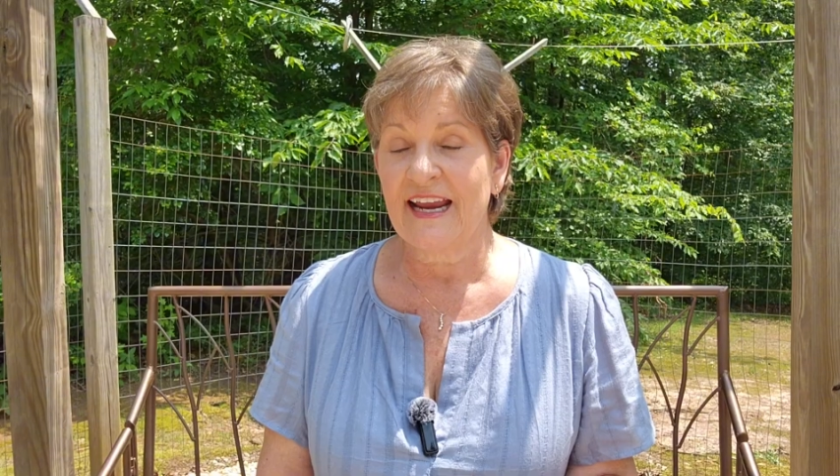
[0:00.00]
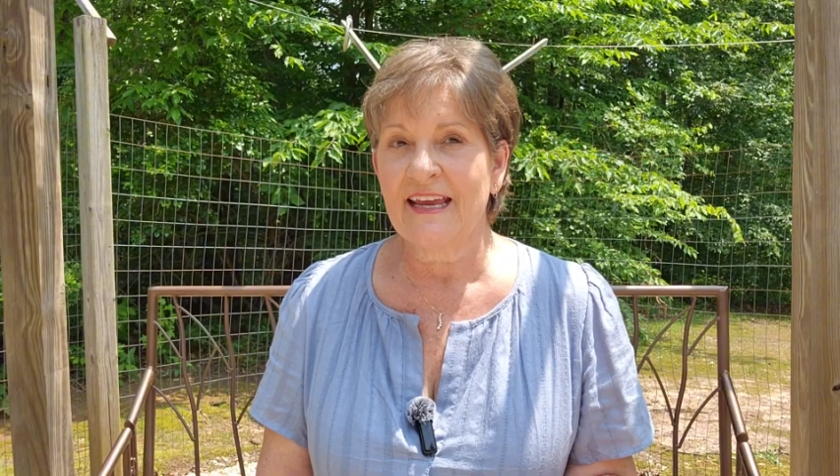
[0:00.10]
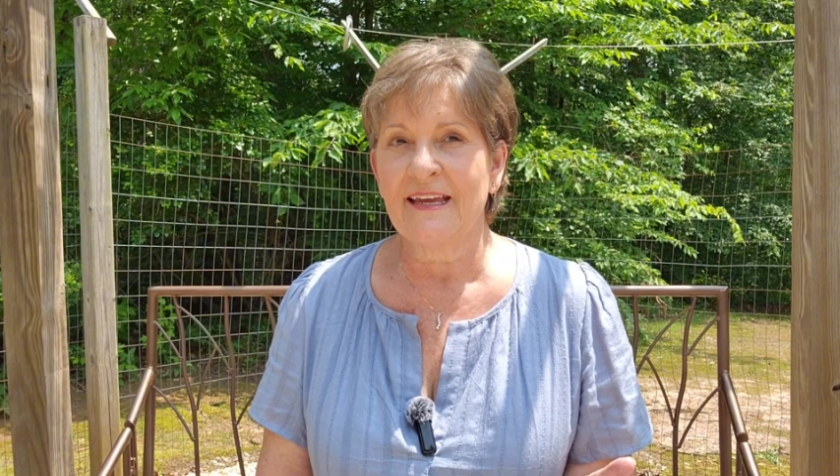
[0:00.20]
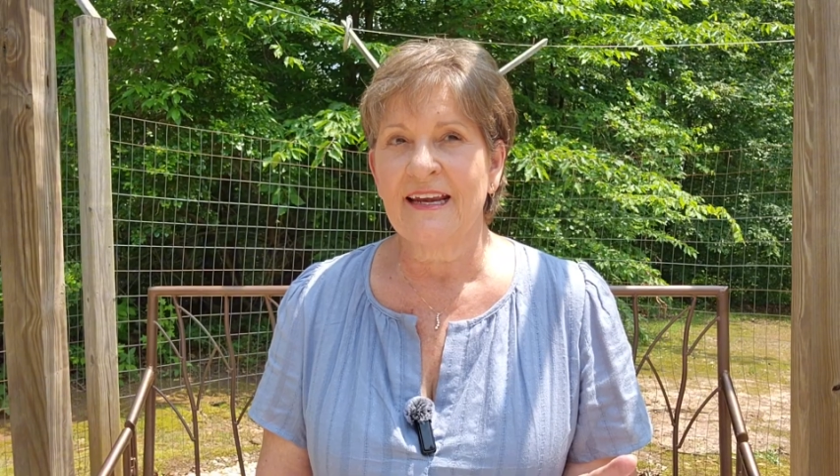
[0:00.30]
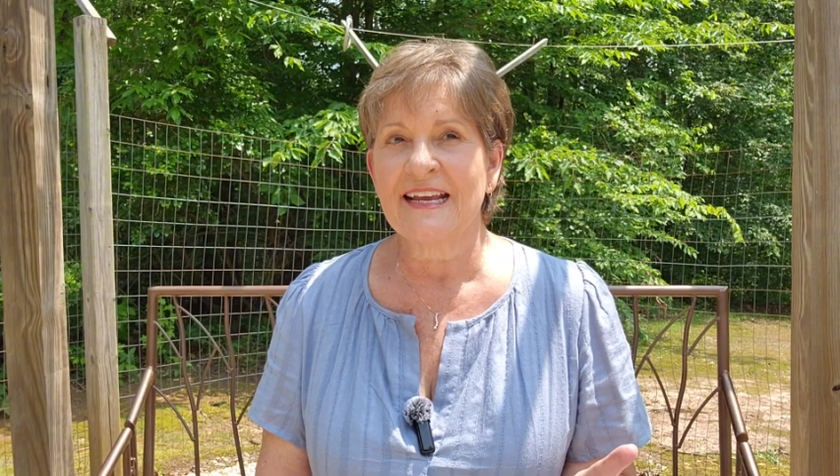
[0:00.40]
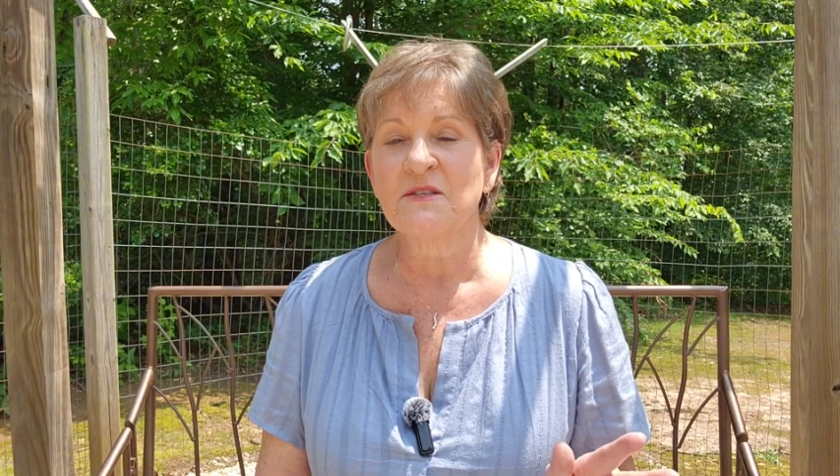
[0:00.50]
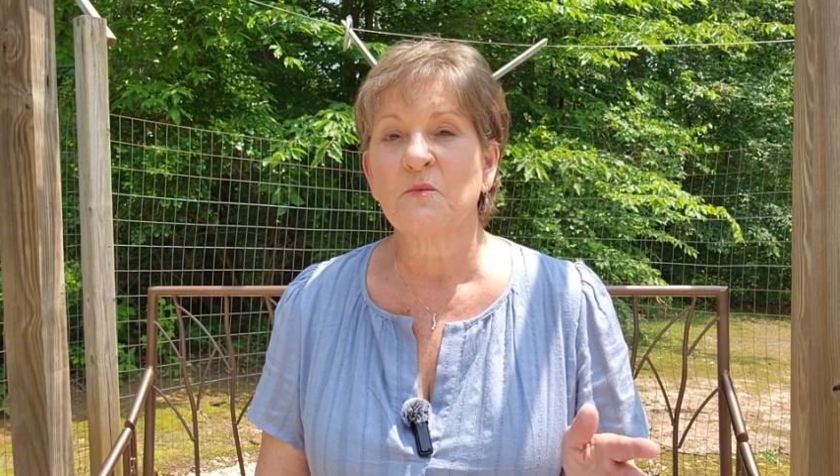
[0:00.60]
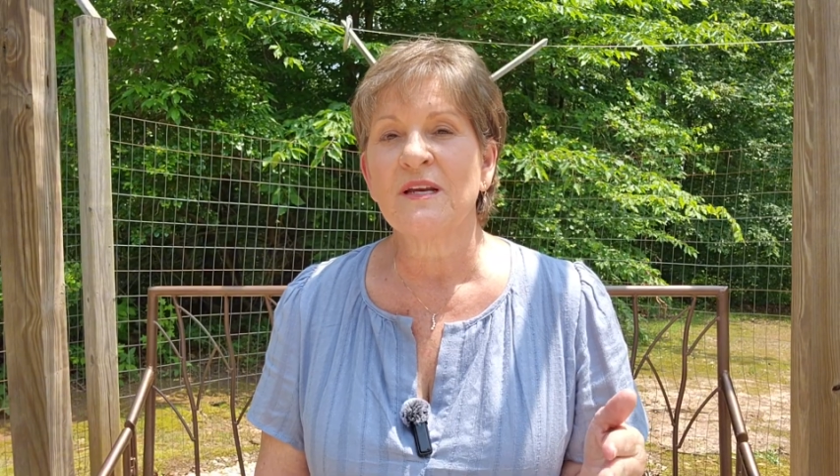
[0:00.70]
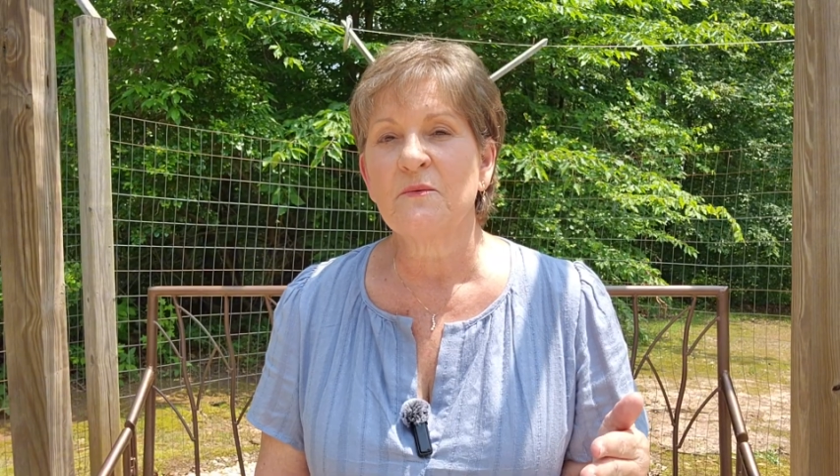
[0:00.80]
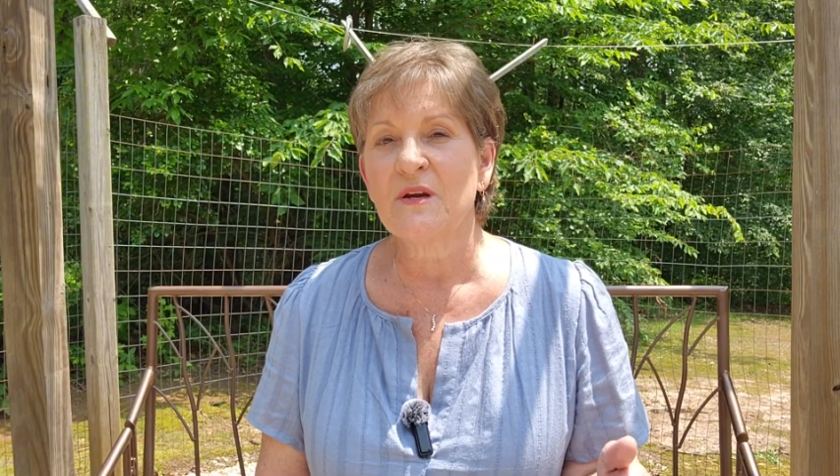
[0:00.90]
And as
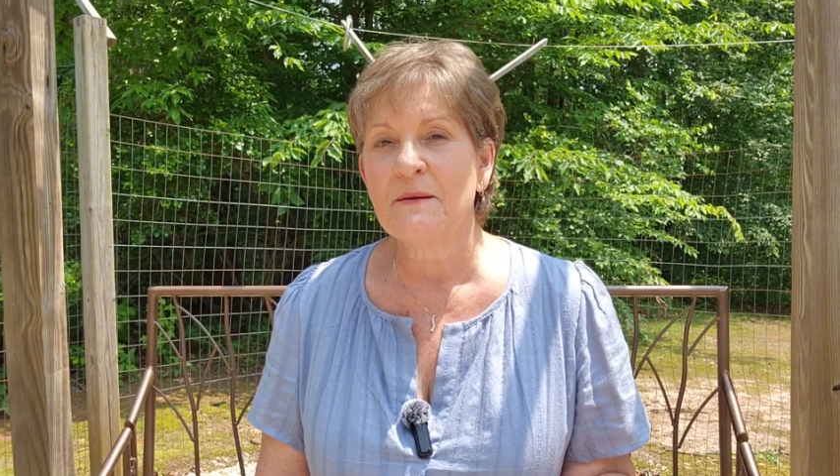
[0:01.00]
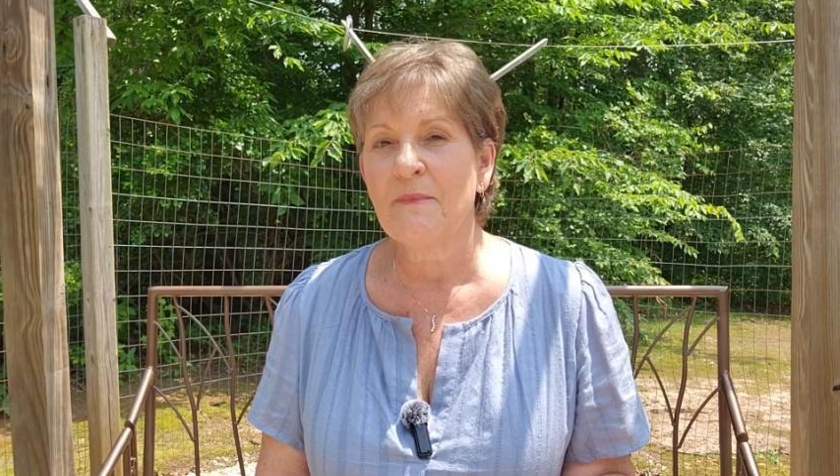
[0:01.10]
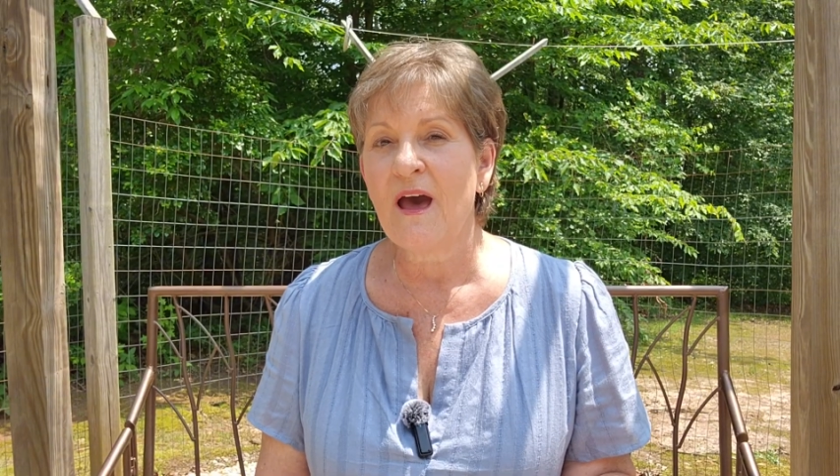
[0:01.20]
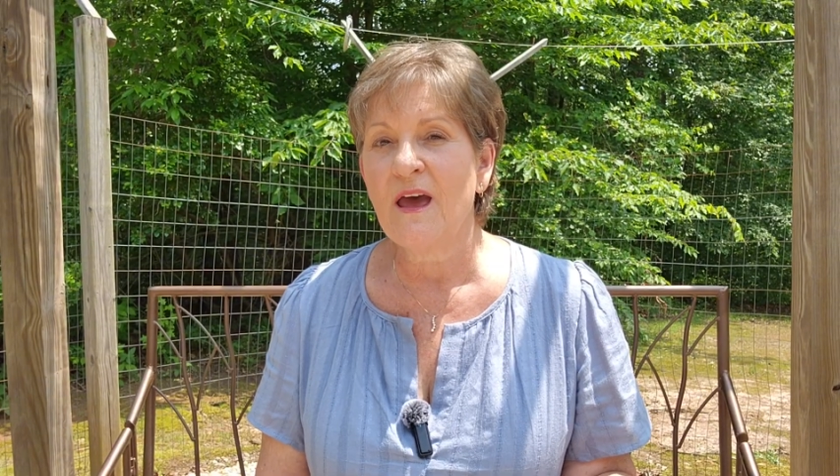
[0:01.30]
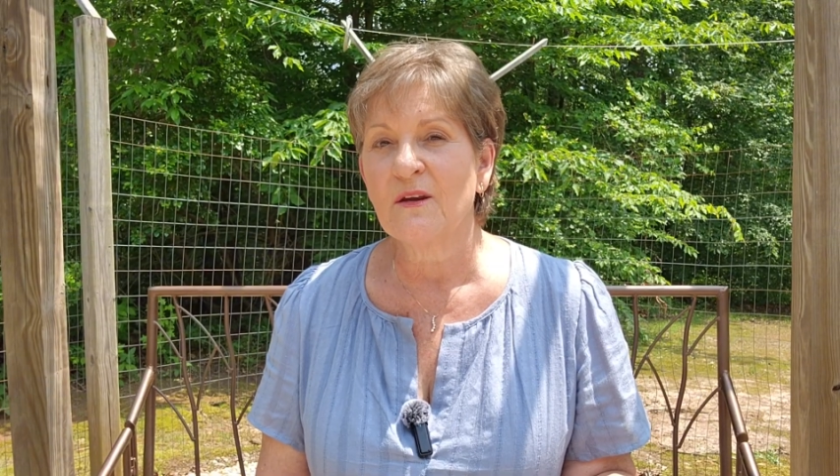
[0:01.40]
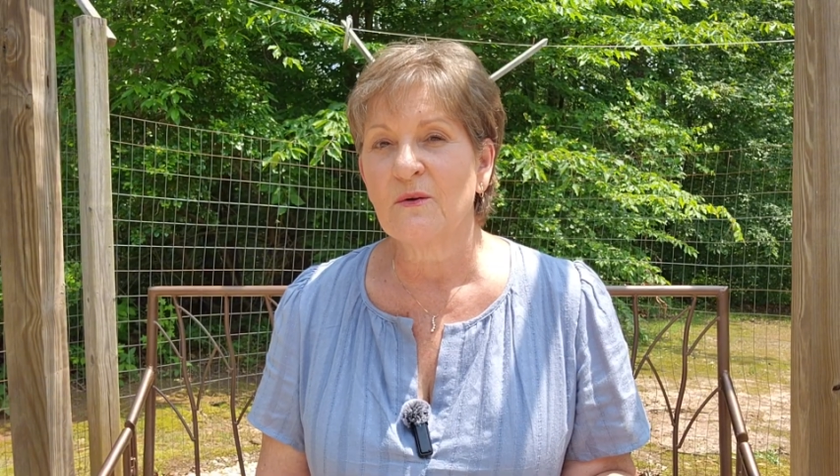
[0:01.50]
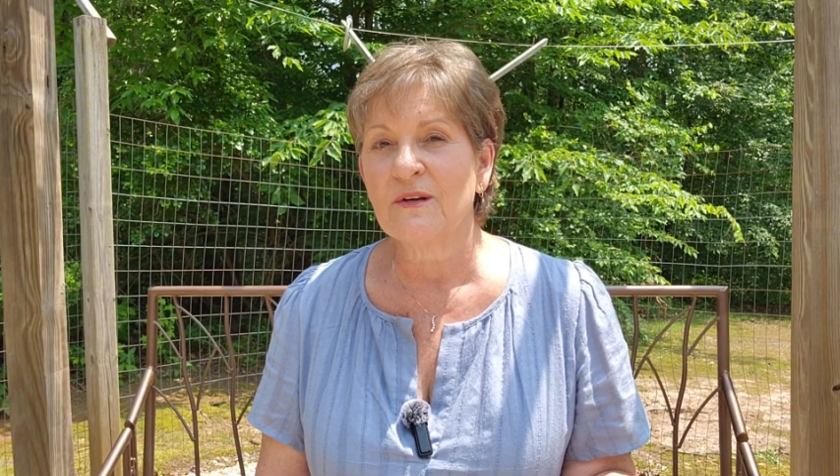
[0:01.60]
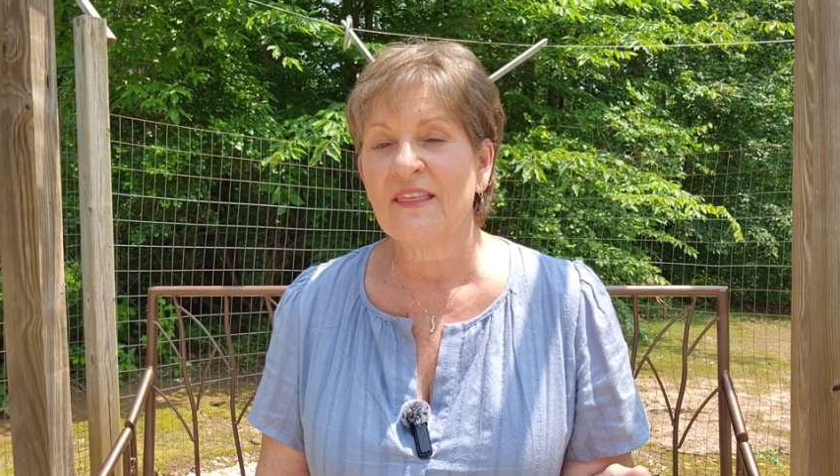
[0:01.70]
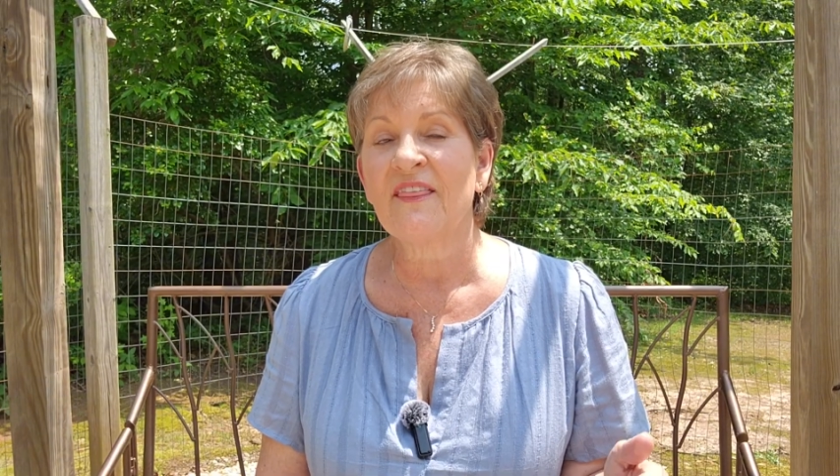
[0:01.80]
we remodeled,